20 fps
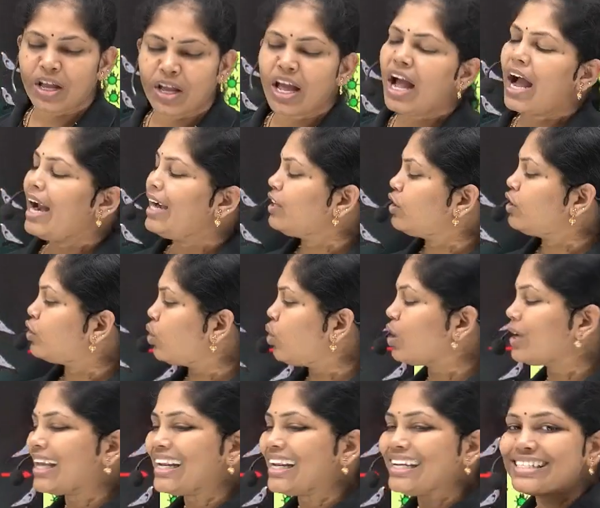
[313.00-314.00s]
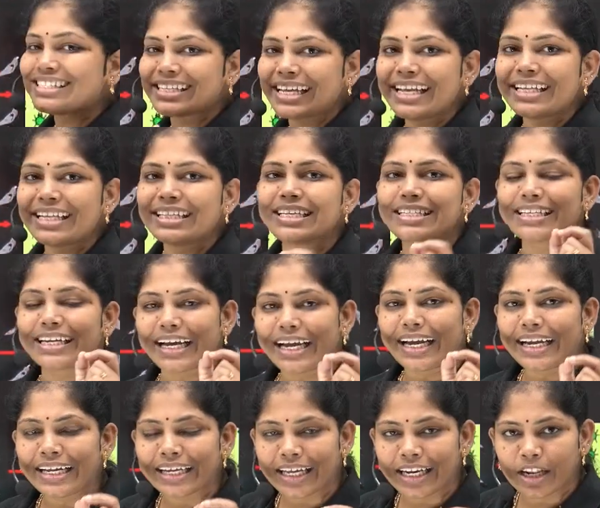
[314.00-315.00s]
and crow can see this red
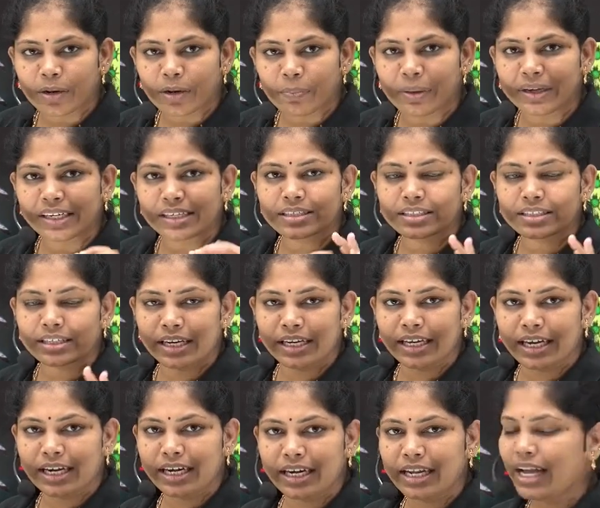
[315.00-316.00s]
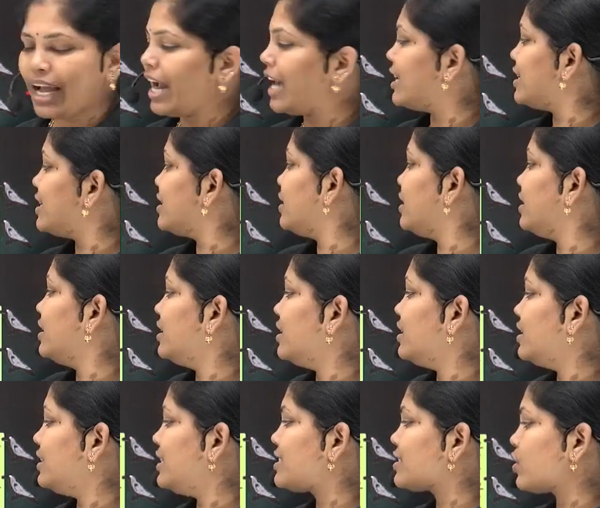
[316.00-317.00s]
color beetles clearly, and
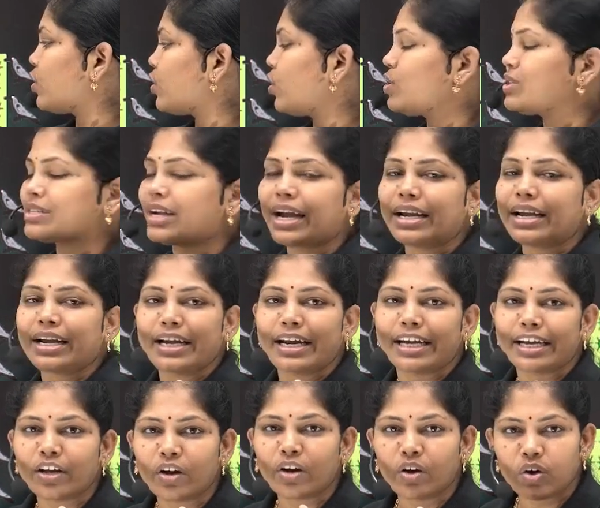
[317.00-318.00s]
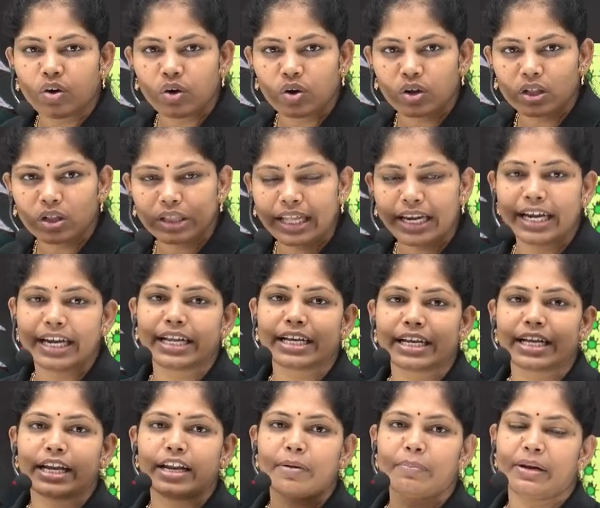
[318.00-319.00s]
this crow started eating all the red
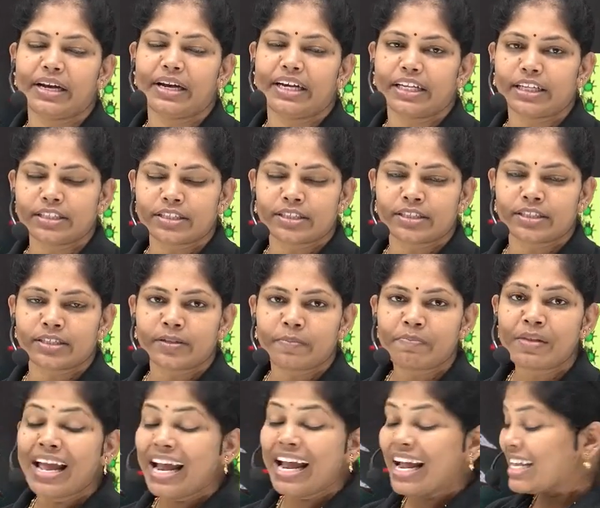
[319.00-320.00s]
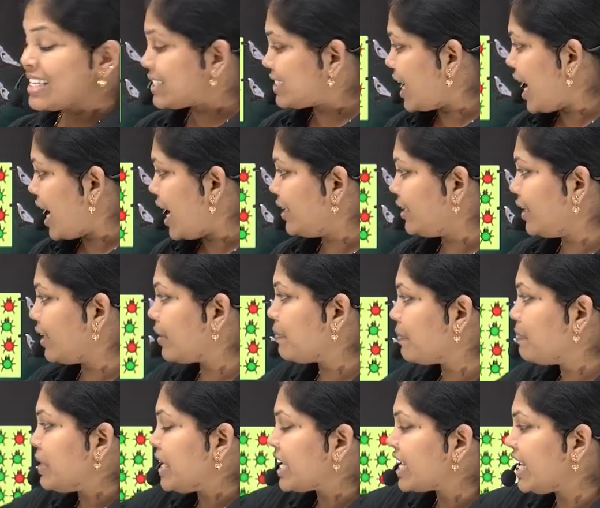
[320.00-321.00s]
color beetles. Starting
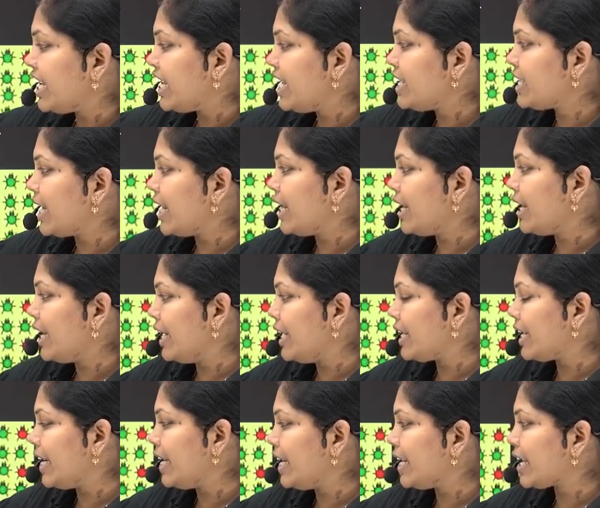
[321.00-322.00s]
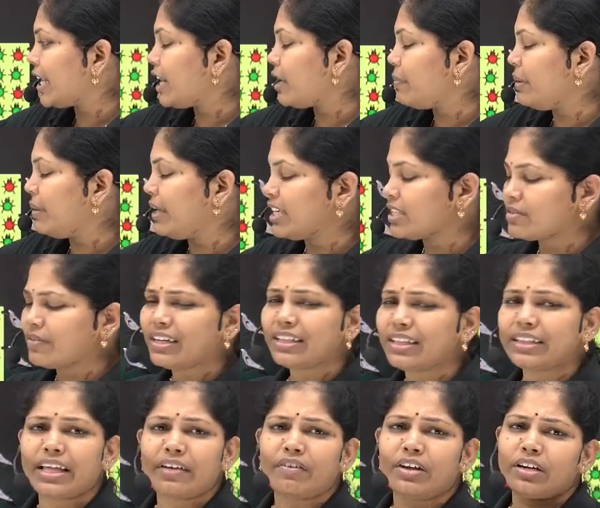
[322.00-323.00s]
green color and red color beetles were
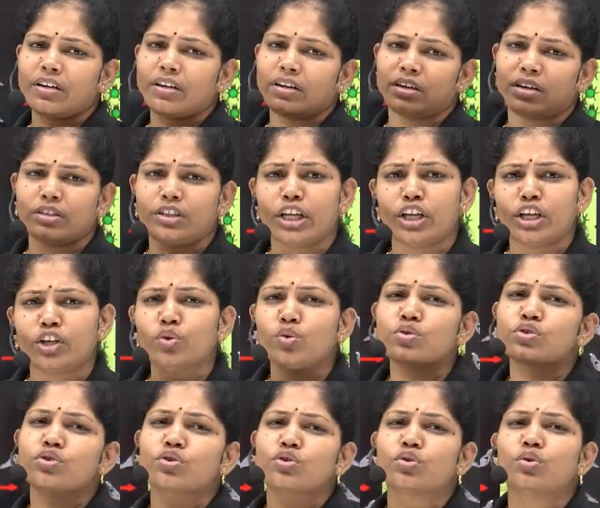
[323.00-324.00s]
they used to